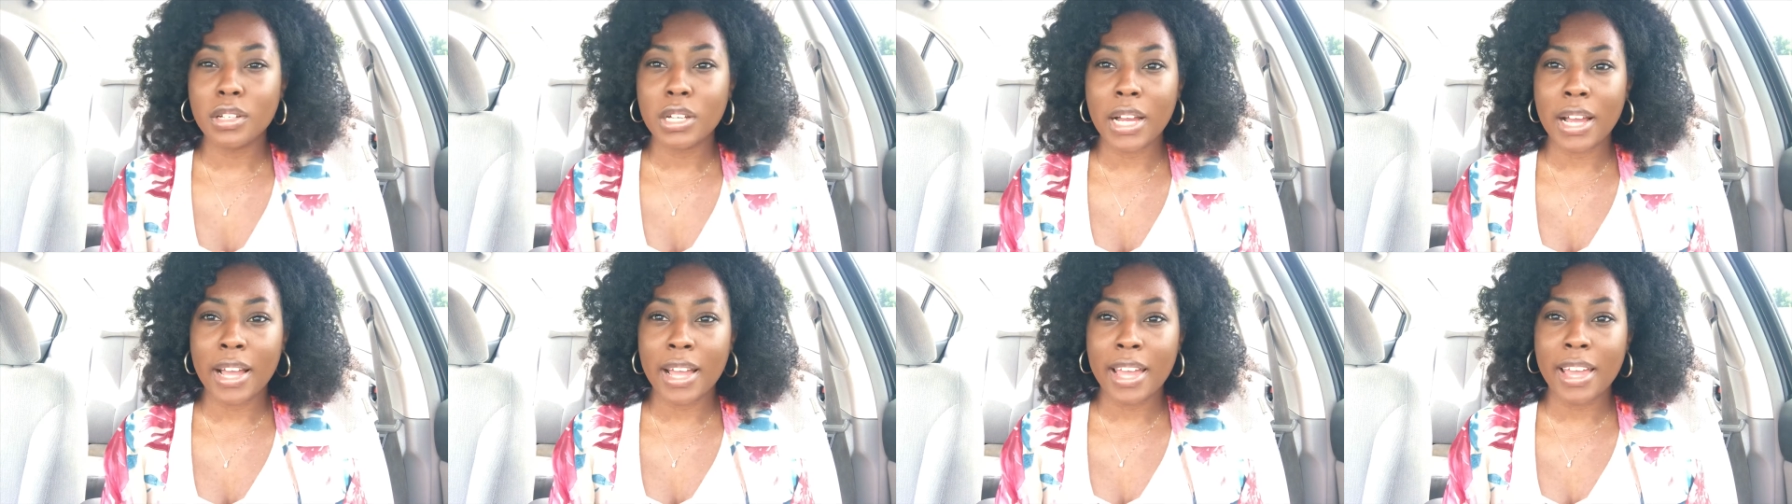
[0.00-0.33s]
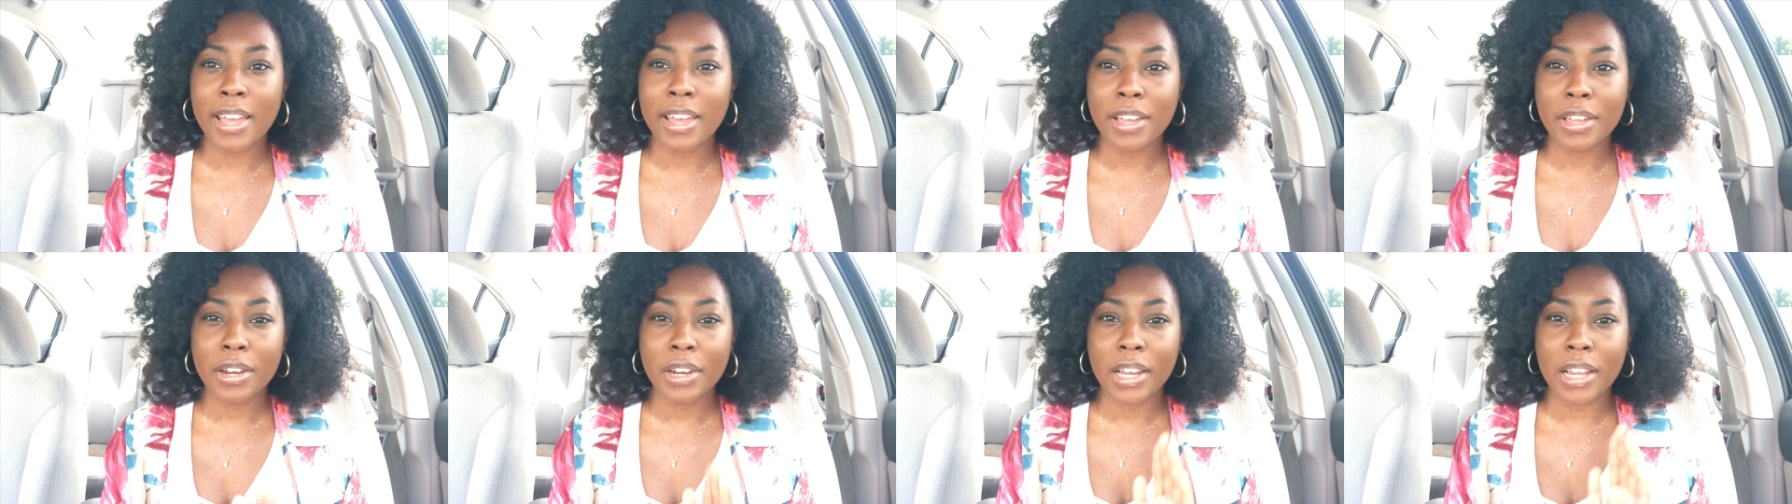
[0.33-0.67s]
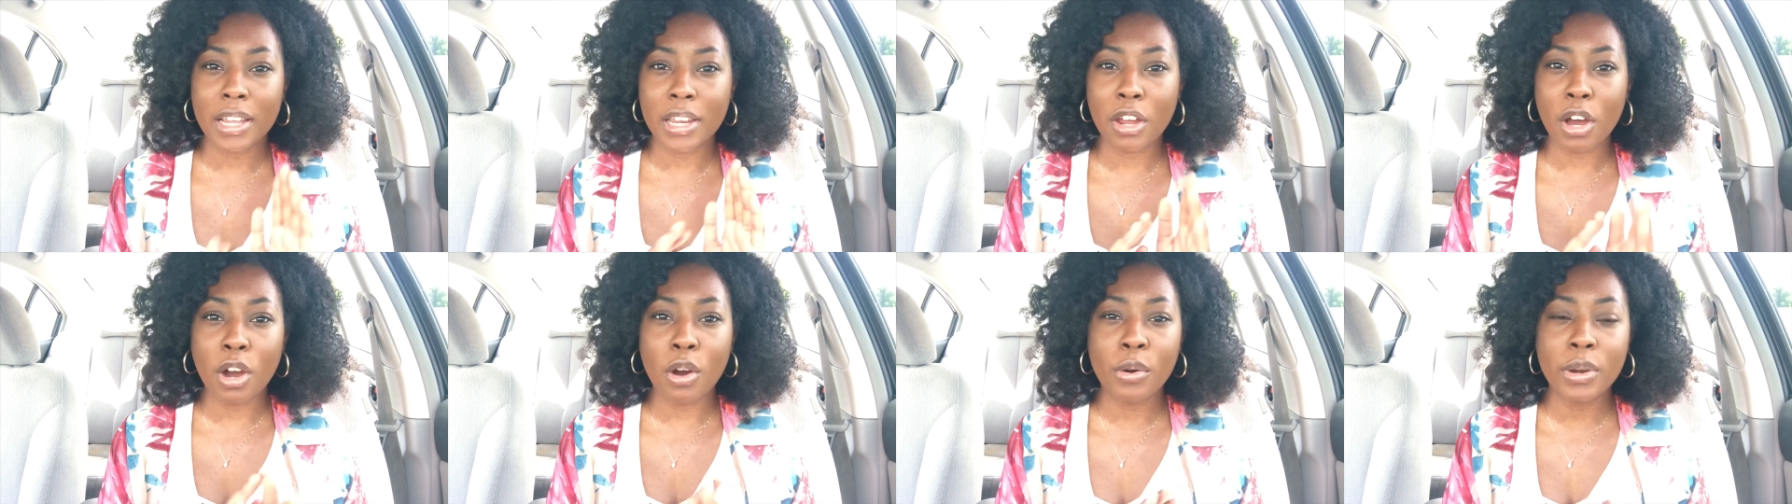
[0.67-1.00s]
ahead
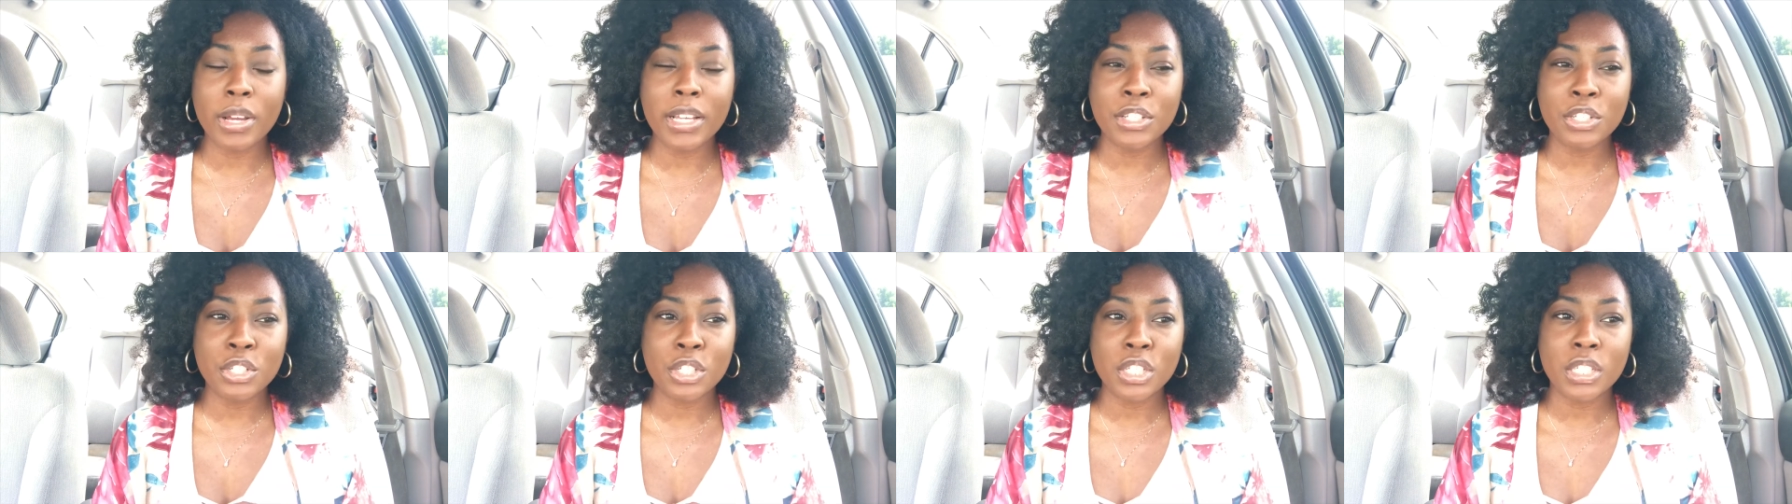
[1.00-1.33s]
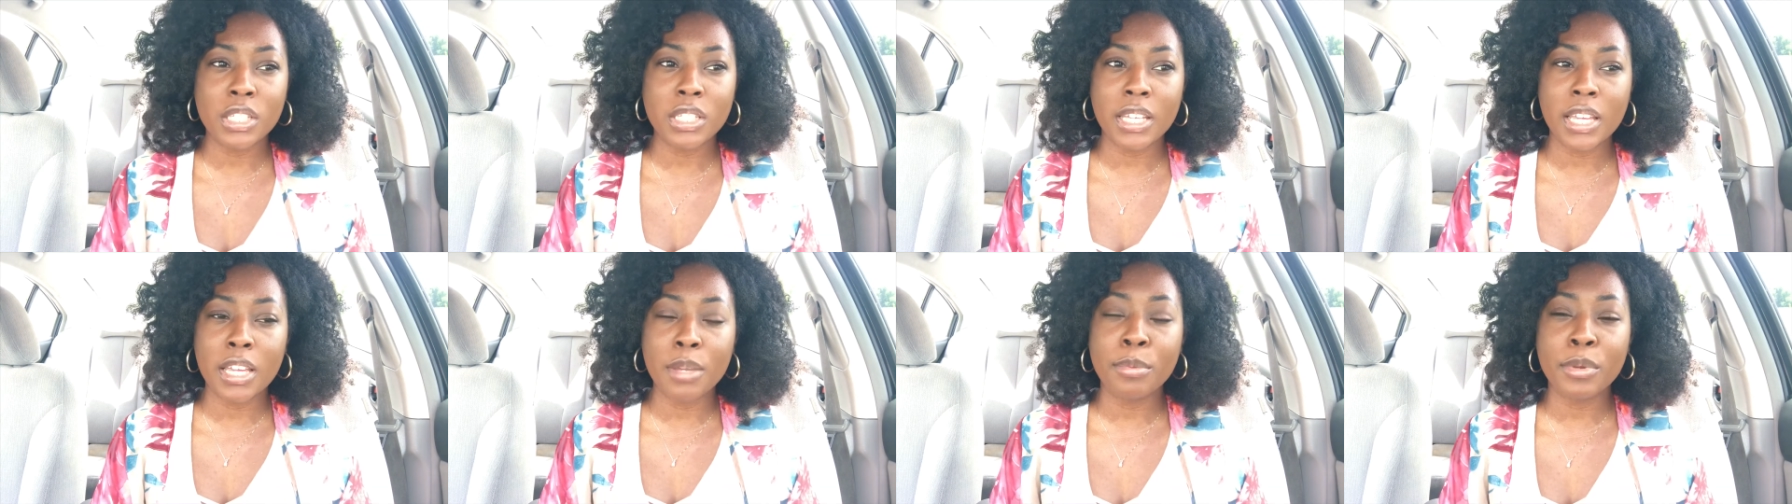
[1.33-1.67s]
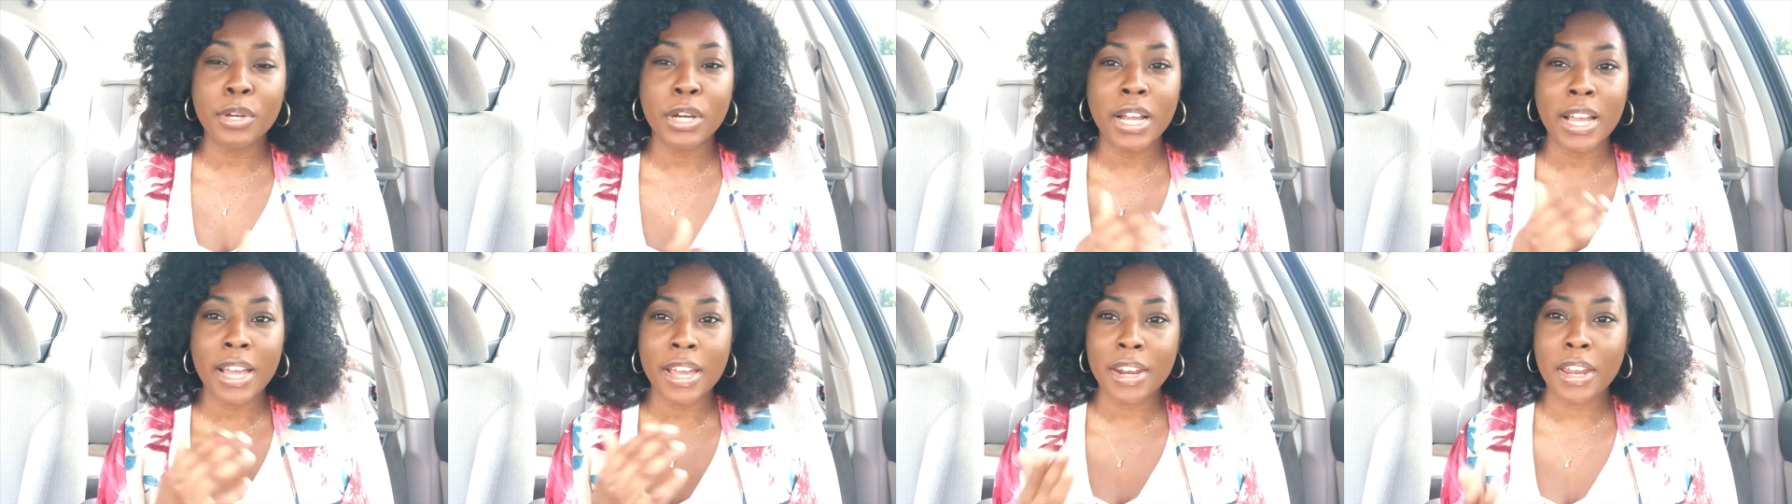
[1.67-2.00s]
and always just keep
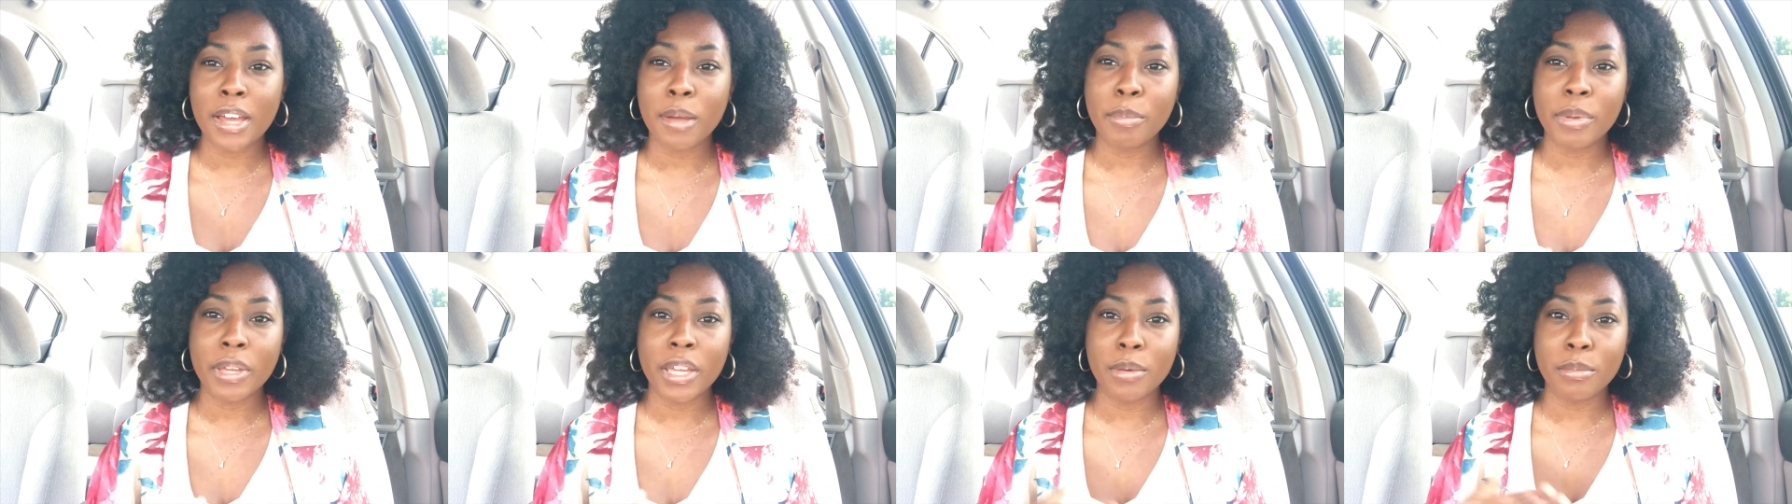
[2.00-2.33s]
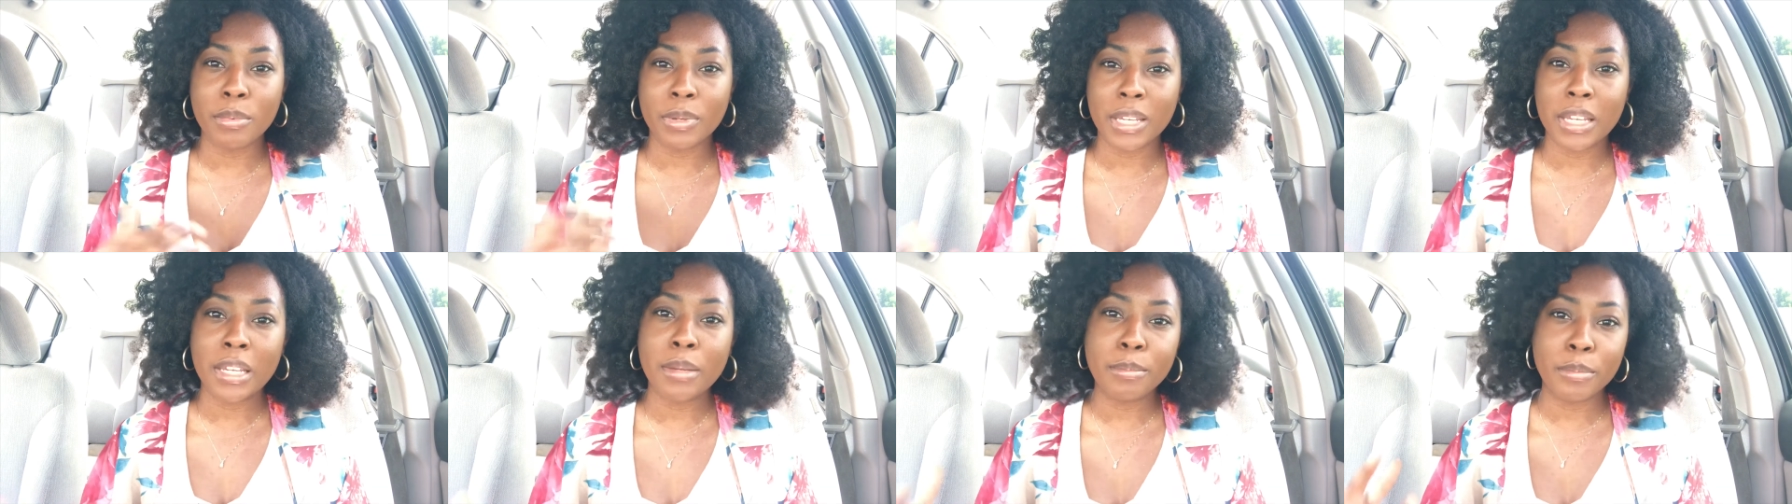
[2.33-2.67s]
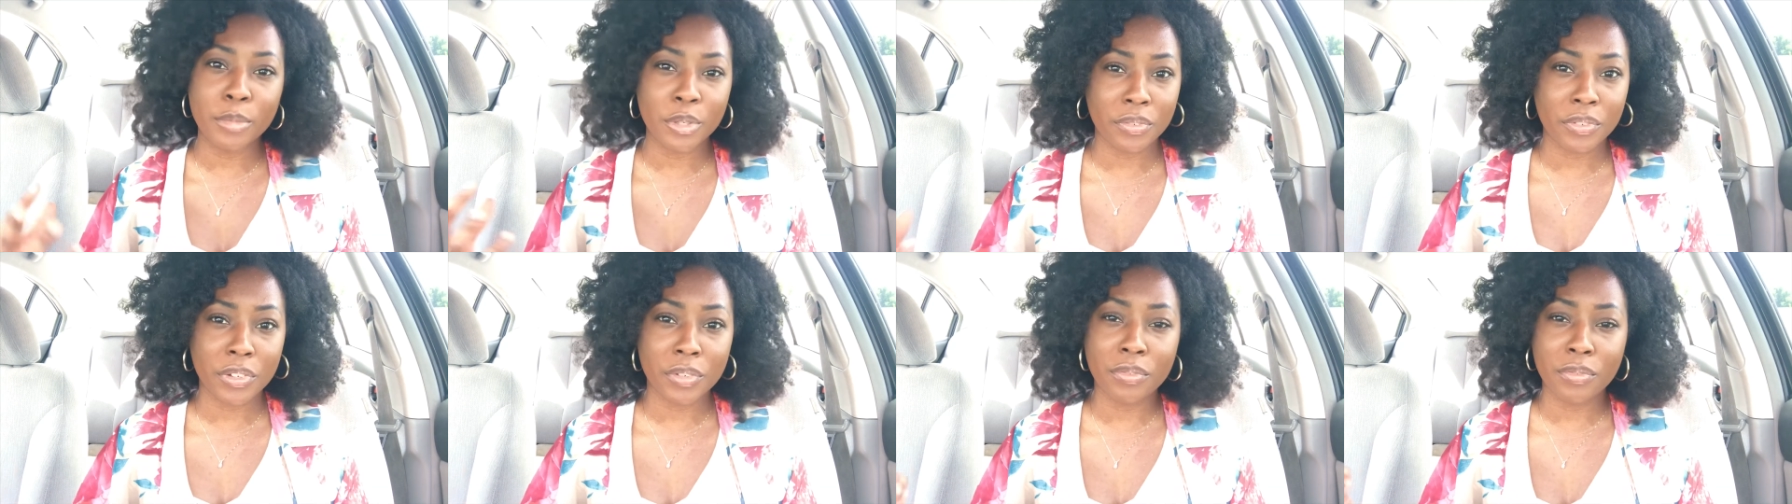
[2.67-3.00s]
your head up and keep
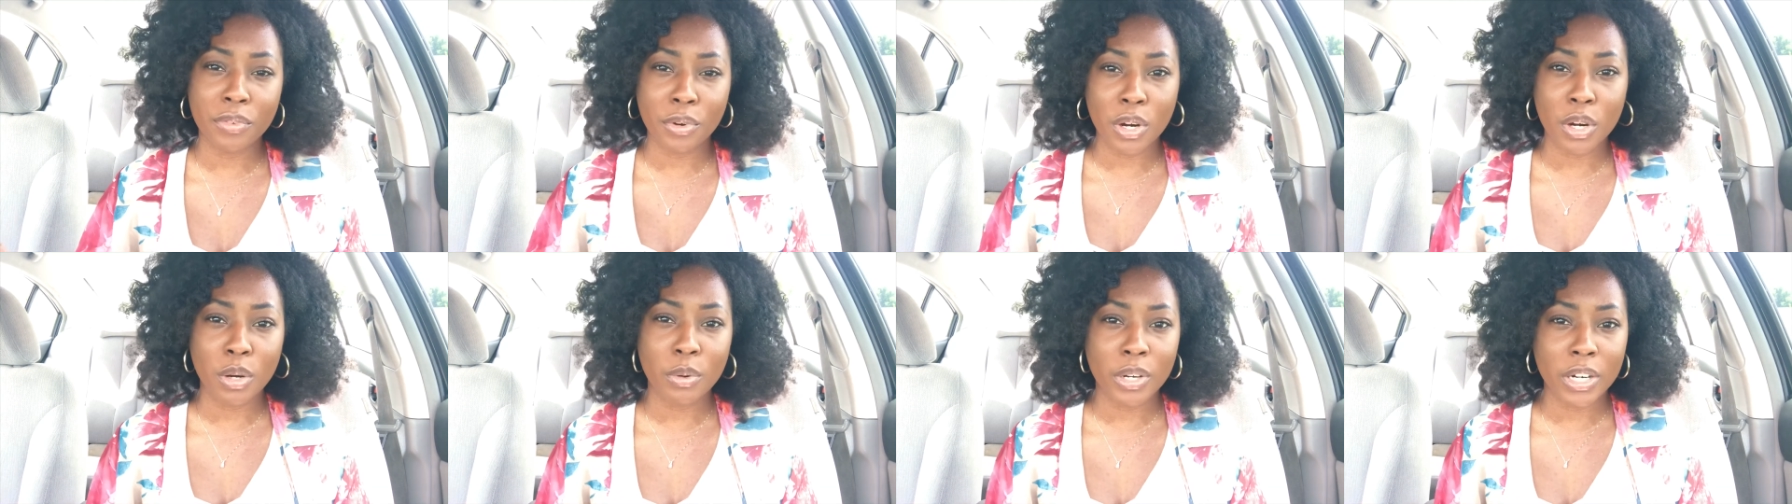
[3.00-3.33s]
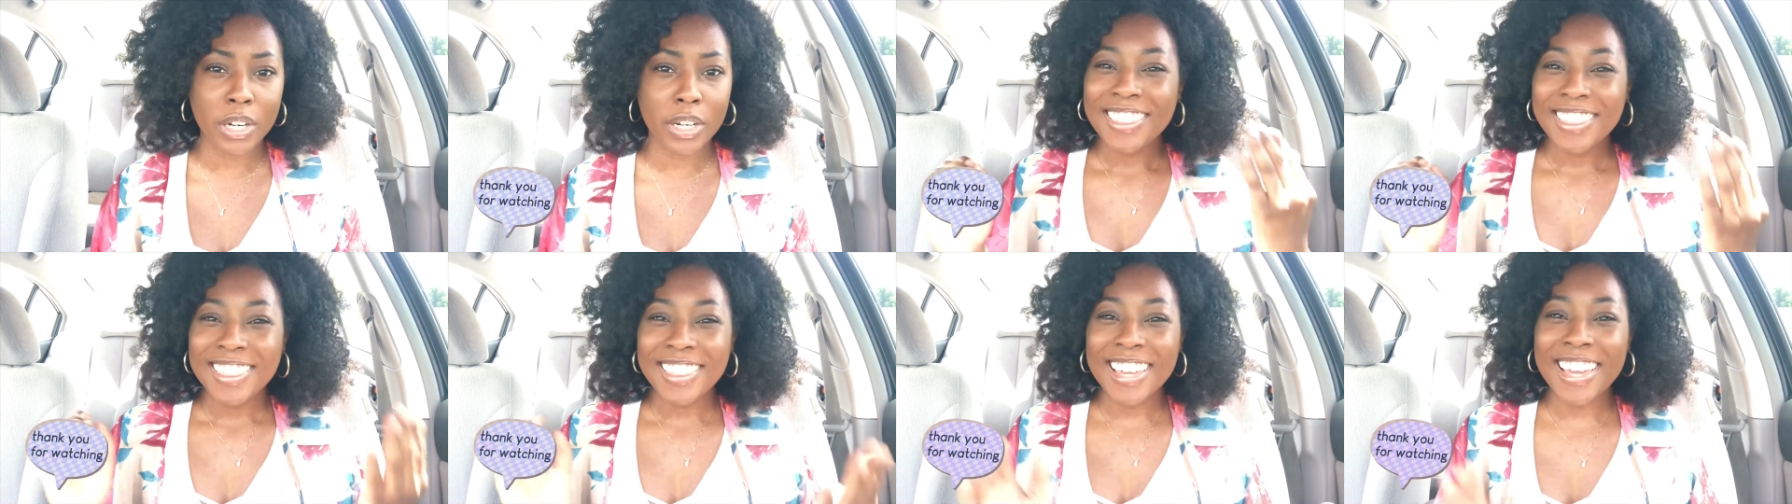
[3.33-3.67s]
moving forward.